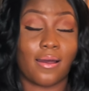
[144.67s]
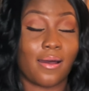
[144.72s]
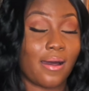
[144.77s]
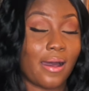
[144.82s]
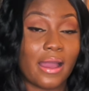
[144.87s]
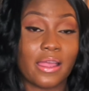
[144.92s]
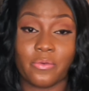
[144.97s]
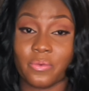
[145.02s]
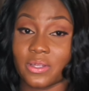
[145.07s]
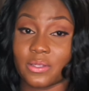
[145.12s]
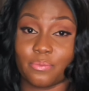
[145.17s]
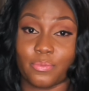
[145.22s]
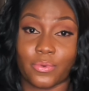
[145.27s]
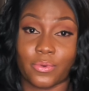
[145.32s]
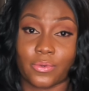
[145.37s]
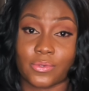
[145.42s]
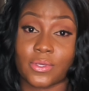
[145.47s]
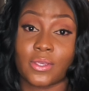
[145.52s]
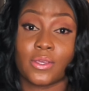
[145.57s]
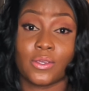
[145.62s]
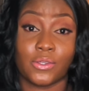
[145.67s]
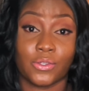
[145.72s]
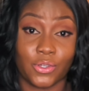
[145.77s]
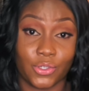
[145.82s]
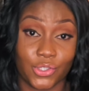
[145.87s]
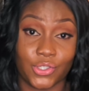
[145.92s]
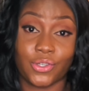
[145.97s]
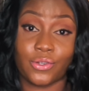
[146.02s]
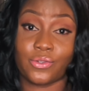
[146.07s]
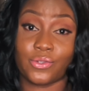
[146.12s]
I read books, you
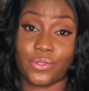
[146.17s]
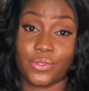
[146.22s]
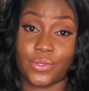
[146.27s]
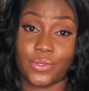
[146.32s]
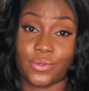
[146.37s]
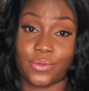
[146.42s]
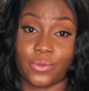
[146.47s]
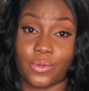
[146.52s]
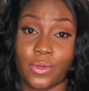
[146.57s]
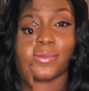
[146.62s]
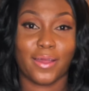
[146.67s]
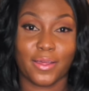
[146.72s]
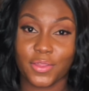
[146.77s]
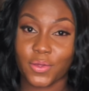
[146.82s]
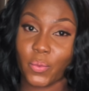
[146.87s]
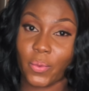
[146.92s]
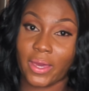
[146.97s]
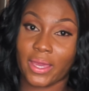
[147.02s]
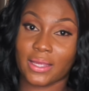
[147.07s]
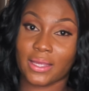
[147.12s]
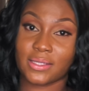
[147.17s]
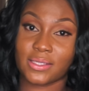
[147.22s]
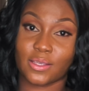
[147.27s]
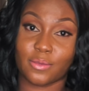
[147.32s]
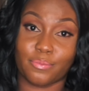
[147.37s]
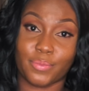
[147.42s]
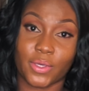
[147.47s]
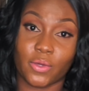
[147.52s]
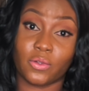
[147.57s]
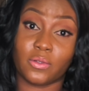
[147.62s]
should too. Another way to
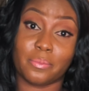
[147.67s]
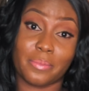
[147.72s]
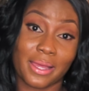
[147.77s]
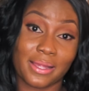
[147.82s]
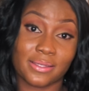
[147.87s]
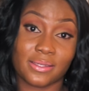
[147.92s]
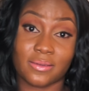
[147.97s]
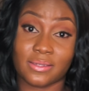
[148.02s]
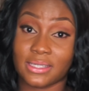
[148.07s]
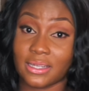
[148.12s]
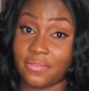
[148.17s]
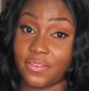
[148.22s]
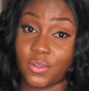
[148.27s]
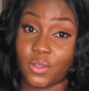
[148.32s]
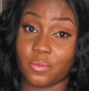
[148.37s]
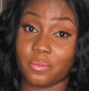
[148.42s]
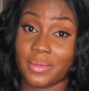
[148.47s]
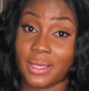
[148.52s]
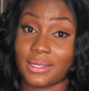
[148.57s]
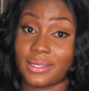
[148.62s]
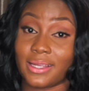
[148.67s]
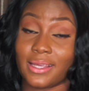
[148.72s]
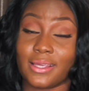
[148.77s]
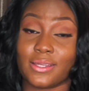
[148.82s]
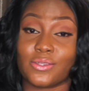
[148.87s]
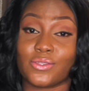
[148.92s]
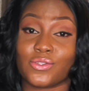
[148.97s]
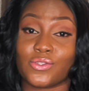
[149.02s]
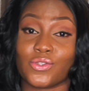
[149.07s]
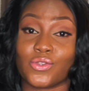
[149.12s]
build mental development
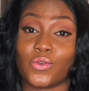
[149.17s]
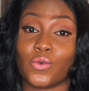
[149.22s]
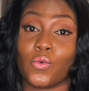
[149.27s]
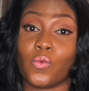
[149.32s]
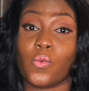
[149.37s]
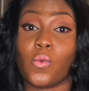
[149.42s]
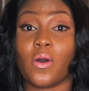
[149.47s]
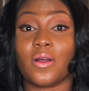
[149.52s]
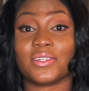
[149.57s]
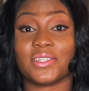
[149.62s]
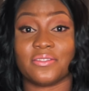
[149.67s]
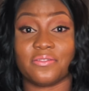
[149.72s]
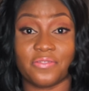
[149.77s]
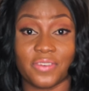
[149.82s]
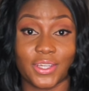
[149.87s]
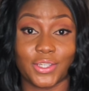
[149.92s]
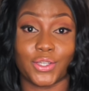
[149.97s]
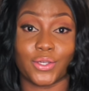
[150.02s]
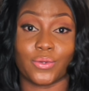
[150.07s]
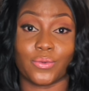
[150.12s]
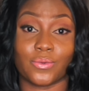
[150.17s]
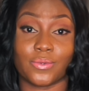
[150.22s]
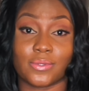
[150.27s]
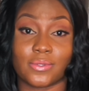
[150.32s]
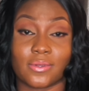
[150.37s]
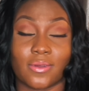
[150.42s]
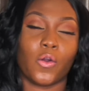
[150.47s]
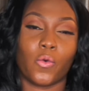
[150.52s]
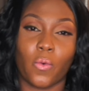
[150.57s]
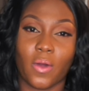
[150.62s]
is to watch
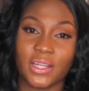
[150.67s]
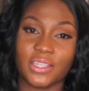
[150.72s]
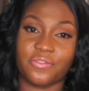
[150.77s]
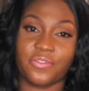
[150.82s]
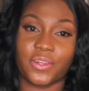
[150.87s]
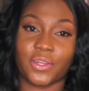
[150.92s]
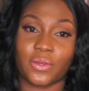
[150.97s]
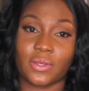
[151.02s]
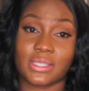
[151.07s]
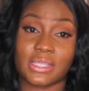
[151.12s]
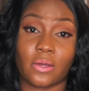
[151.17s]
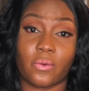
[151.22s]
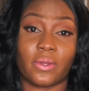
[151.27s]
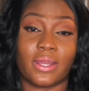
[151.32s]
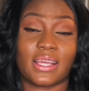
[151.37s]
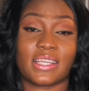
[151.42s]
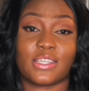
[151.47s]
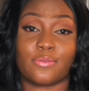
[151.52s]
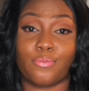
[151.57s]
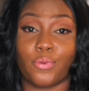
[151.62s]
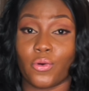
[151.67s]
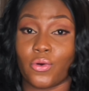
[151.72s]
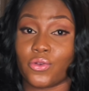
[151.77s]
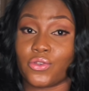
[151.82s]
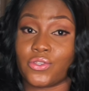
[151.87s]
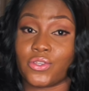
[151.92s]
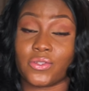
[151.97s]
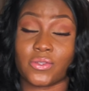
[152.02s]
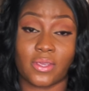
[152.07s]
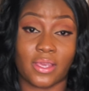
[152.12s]
videos. Watch videos that would
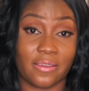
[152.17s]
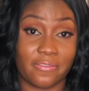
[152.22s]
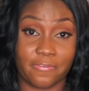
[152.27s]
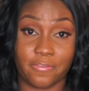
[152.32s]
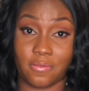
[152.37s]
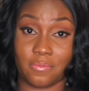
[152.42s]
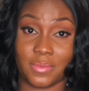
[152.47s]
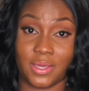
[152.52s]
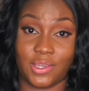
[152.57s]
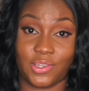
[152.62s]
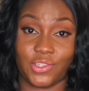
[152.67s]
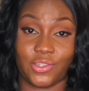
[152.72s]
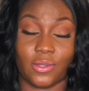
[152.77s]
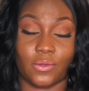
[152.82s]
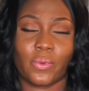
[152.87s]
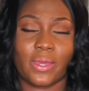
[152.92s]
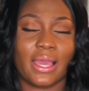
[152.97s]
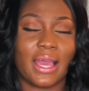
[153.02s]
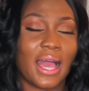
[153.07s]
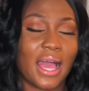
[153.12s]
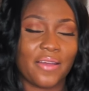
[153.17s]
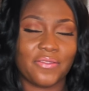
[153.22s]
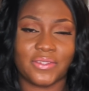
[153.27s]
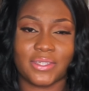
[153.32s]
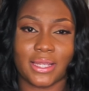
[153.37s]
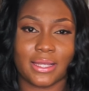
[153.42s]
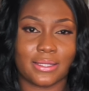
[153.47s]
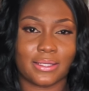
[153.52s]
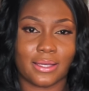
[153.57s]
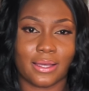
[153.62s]
expose you to information. We have
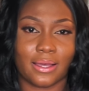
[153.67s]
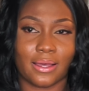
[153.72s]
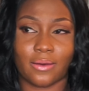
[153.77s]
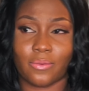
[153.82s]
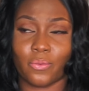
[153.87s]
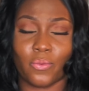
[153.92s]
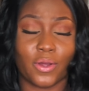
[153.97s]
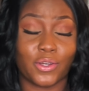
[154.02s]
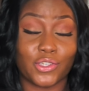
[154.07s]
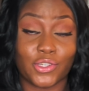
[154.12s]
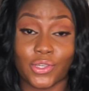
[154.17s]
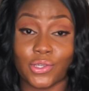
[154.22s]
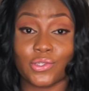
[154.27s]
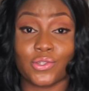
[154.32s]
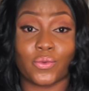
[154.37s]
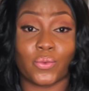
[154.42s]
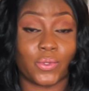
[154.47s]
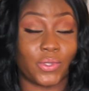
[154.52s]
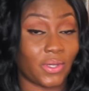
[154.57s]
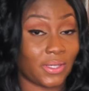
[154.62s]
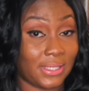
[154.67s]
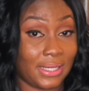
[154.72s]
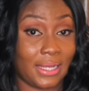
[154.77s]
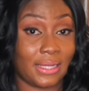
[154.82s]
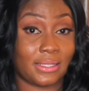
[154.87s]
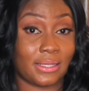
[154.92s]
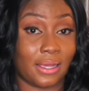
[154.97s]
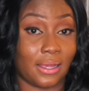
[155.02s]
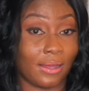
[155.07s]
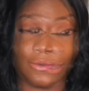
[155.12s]
data. What do you do with your
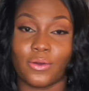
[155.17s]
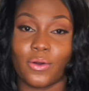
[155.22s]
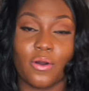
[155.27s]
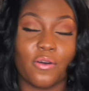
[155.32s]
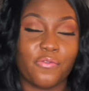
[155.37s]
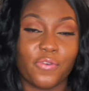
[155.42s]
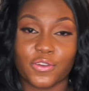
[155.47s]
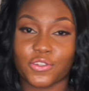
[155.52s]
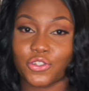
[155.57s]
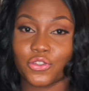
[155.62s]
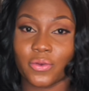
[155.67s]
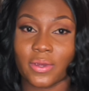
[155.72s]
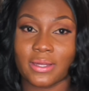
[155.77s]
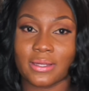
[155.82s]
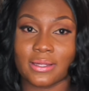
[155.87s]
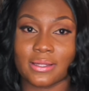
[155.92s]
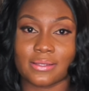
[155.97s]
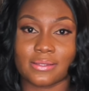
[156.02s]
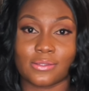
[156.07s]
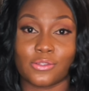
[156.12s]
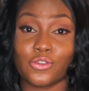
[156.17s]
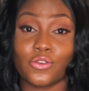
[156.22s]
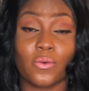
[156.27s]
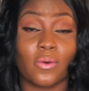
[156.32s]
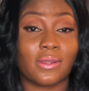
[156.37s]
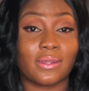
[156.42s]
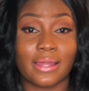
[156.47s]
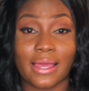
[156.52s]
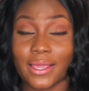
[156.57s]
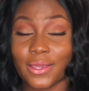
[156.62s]
data? Go for trainings. Do
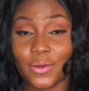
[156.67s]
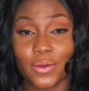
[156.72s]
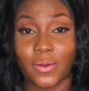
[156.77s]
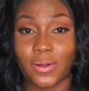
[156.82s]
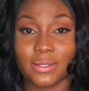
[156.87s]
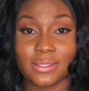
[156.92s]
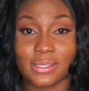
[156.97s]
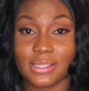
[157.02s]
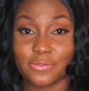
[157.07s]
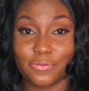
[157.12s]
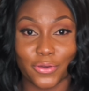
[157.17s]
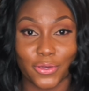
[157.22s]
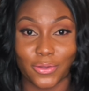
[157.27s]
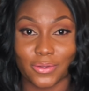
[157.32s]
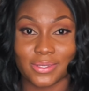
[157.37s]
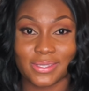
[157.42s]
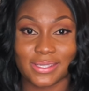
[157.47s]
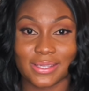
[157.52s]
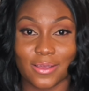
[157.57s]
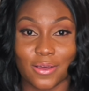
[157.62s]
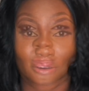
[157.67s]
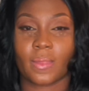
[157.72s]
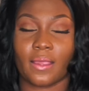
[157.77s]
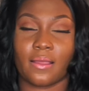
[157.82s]
online courses for yourself.